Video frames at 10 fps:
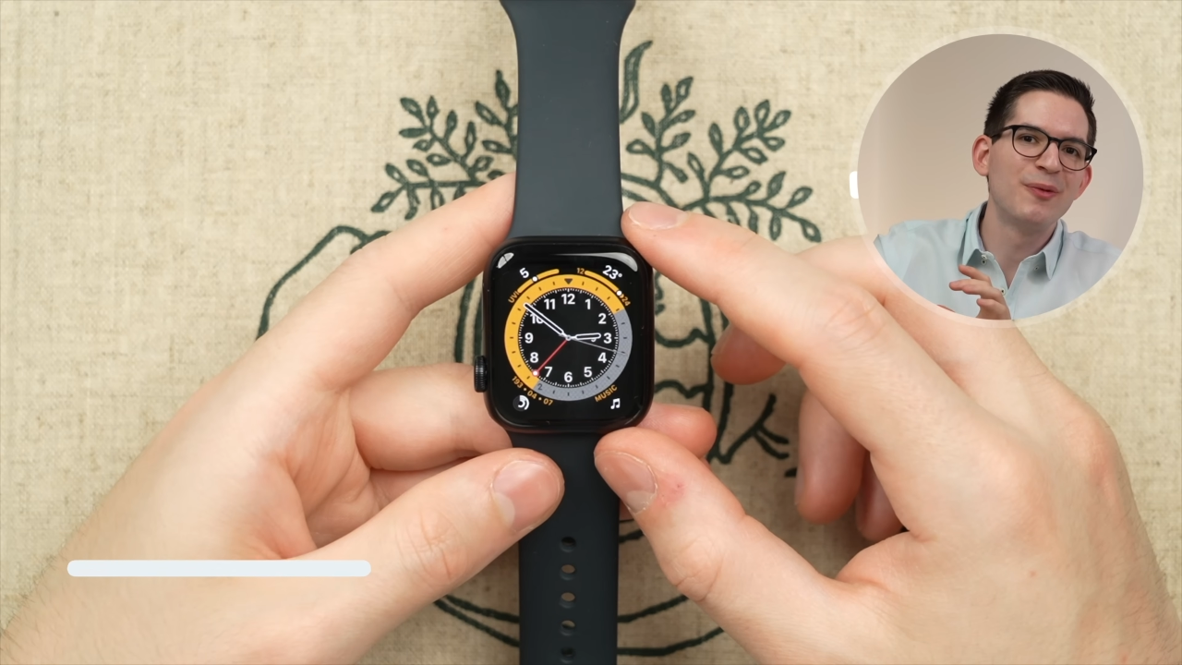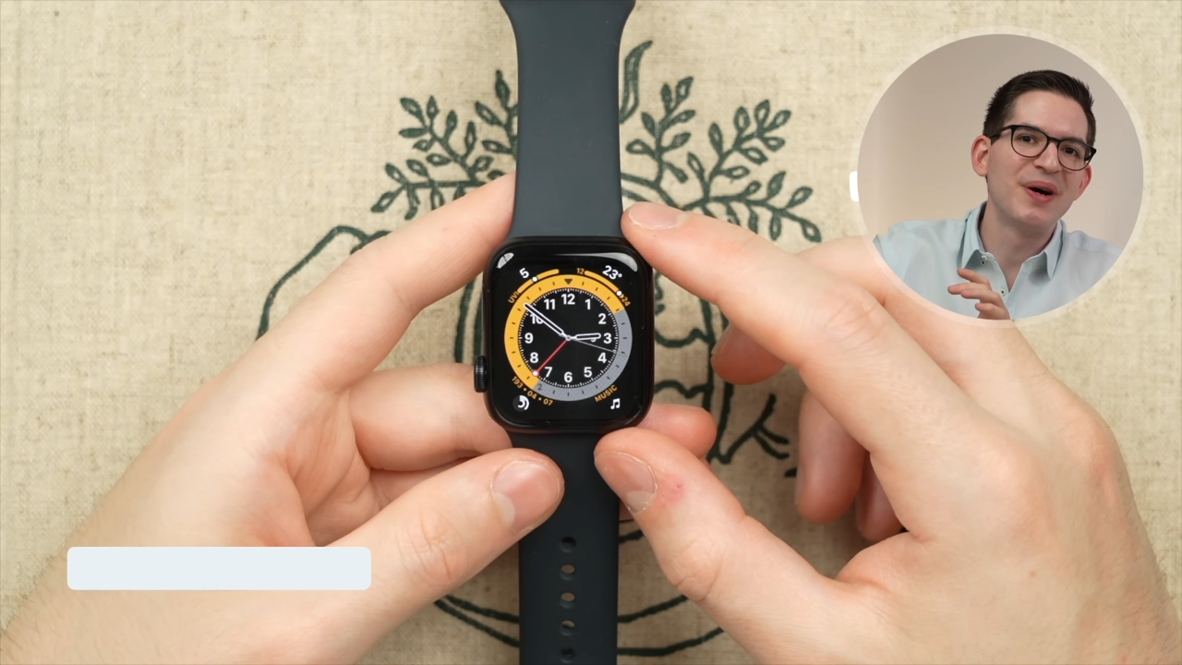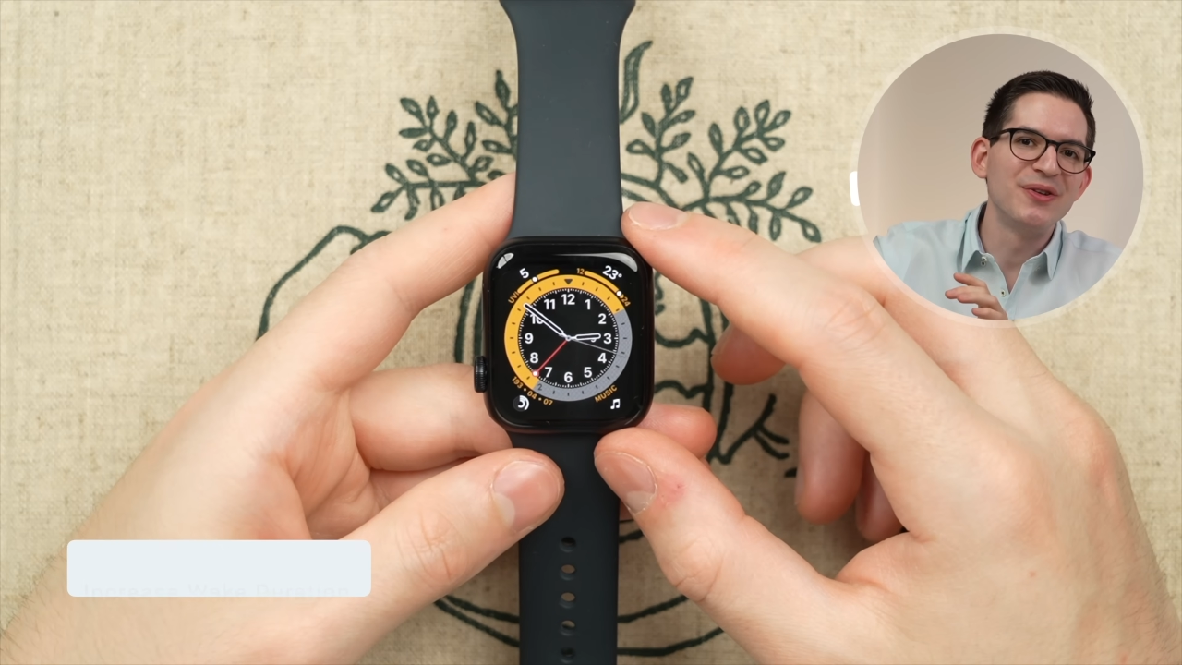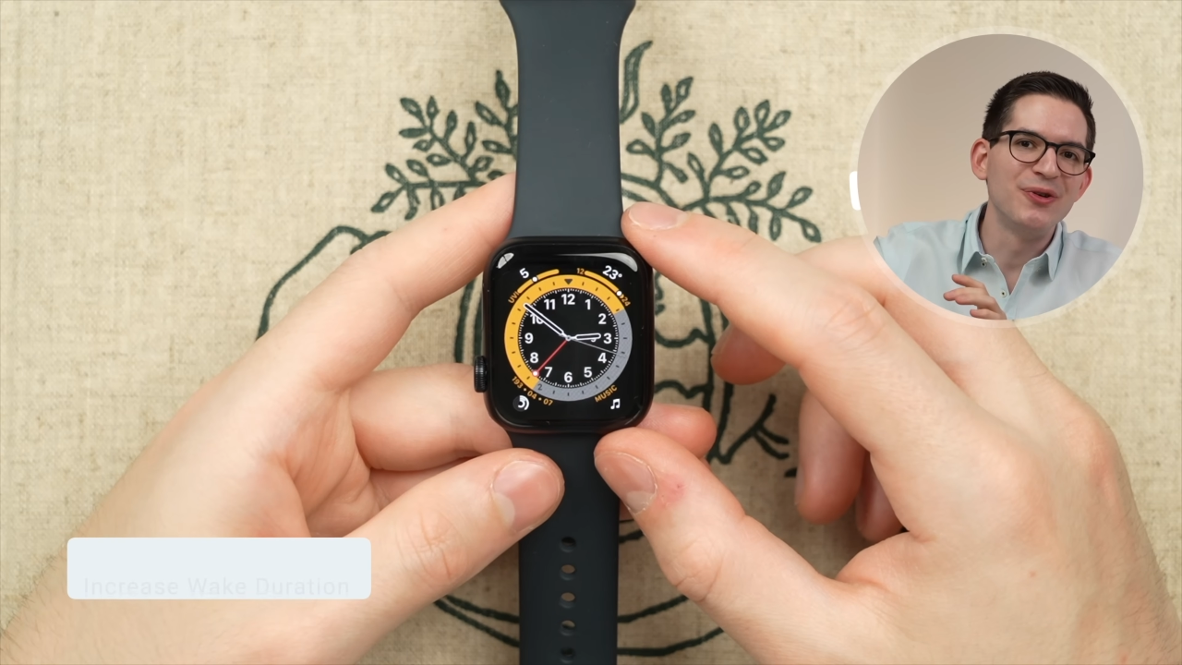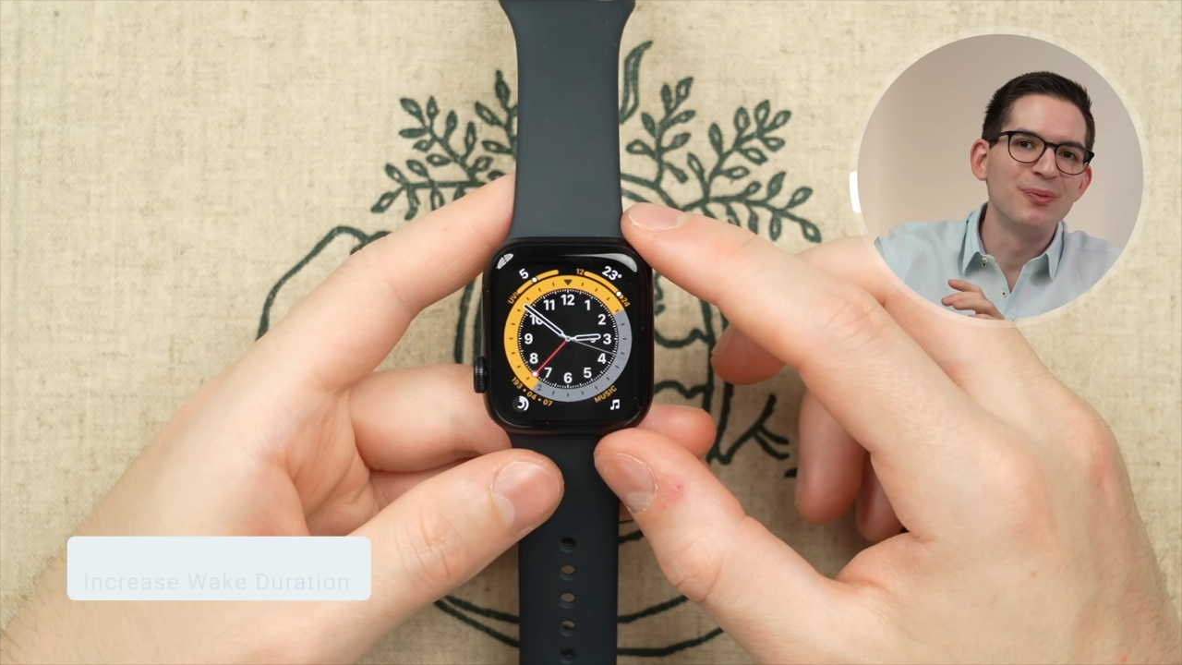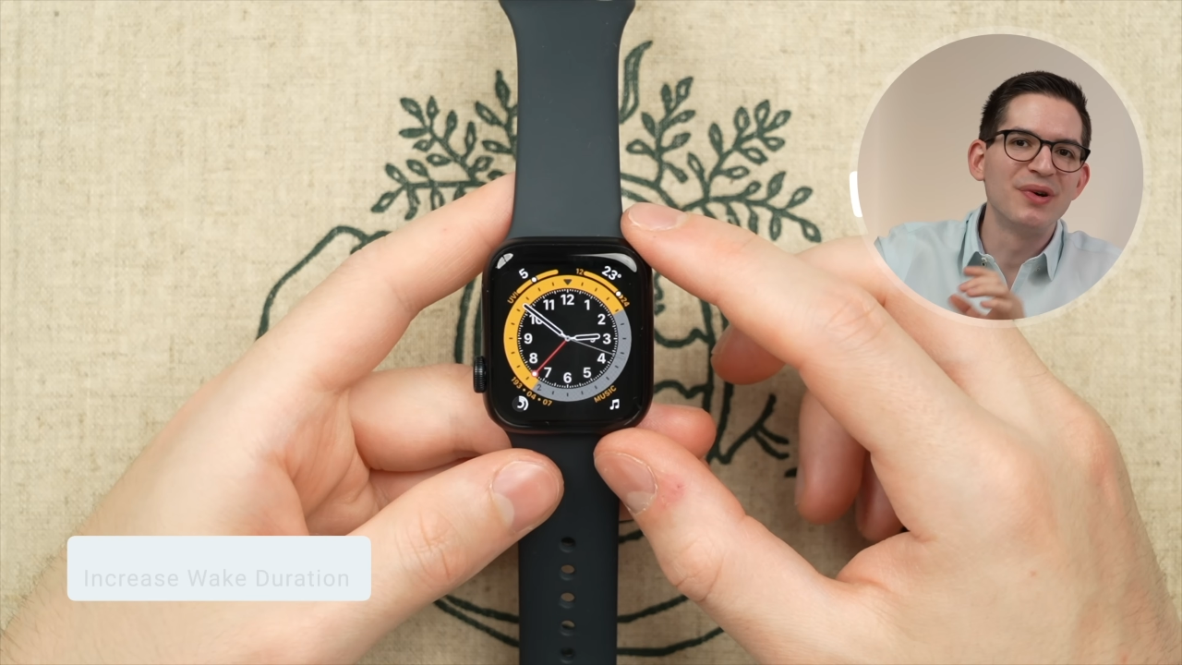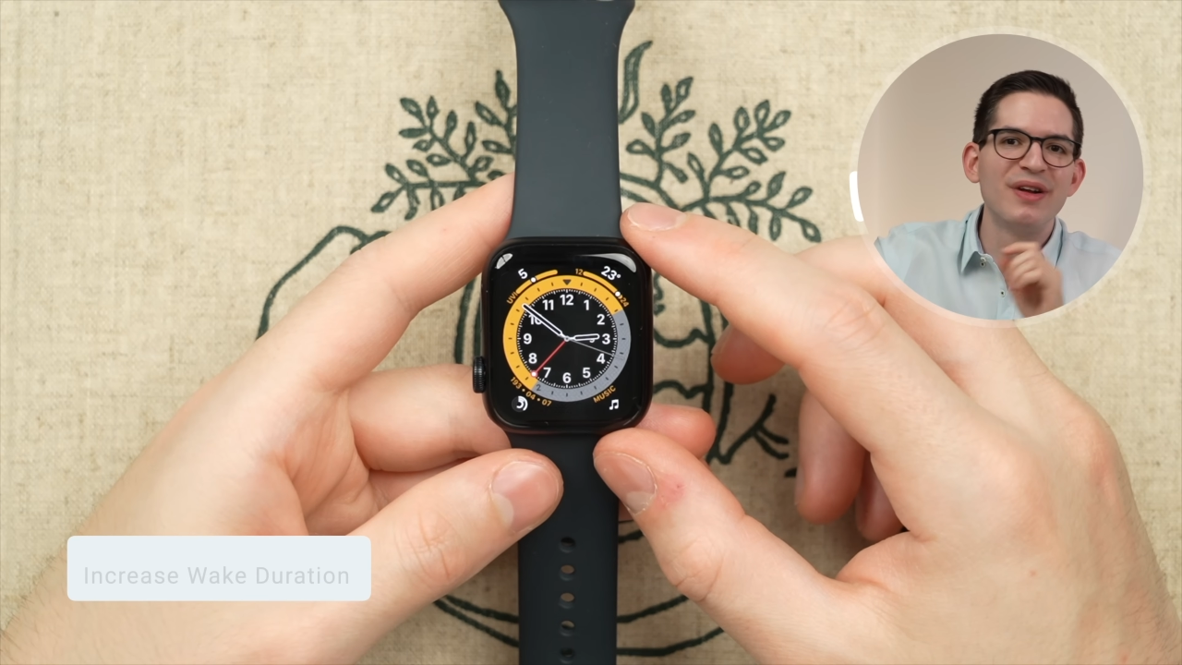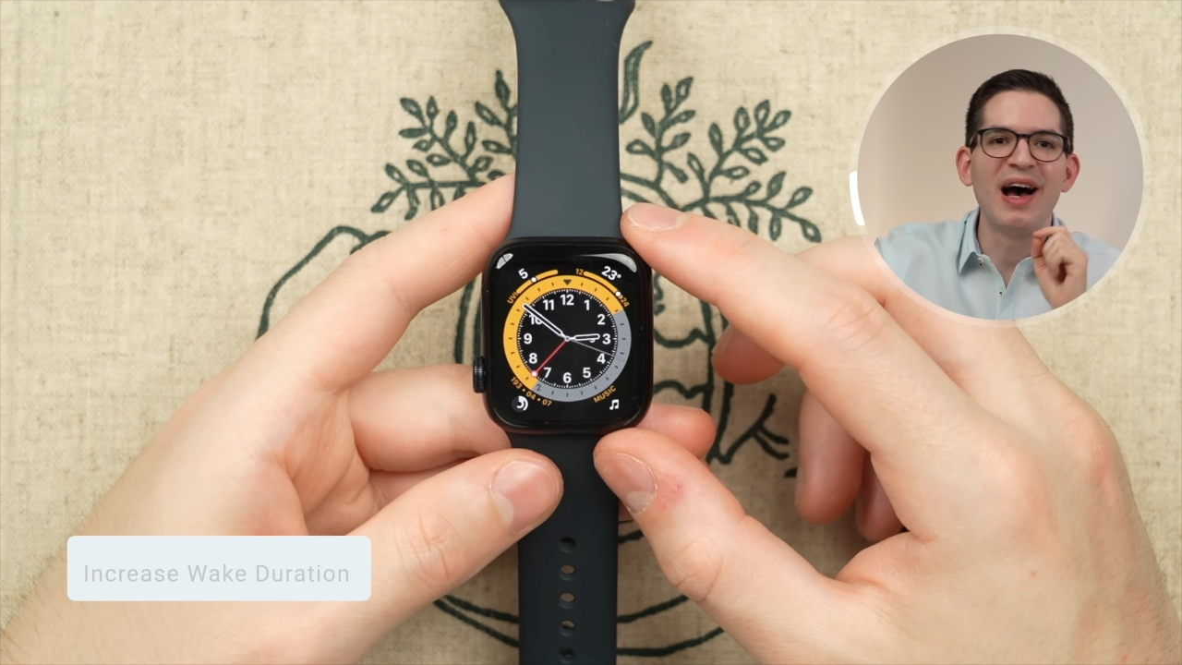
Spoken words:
about you, but